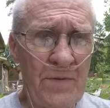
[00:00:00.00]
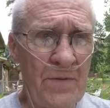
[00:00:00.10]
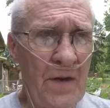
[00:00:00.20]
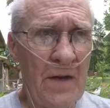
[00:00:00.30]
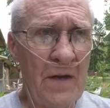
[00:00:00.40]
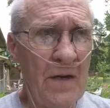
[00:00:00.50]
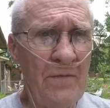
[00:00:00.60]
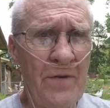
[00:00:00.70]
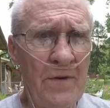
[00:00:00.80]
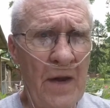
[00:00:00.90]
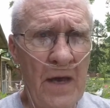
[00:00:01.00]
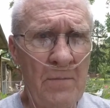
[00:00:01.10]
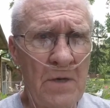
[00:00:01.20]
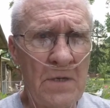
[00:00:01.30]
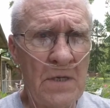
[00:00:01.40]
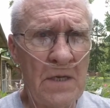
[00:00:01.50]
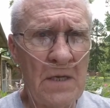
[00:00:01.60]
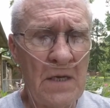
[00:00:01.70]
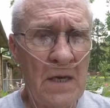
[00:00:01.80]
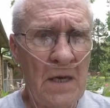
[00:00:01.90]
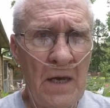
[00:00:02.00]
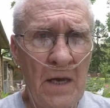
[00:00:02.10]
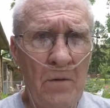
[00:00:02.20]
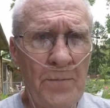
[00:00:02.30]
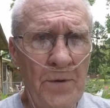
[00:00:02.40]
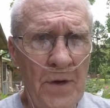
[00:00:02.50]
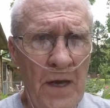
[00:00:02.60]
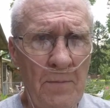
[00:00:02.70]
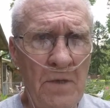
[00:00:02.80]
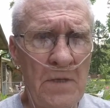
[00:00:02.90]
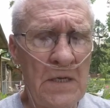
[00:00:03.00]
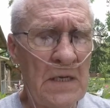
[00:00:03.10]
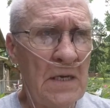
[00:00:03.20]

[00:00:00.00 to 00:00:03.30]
Try to love your neighbors. Help your neighbors.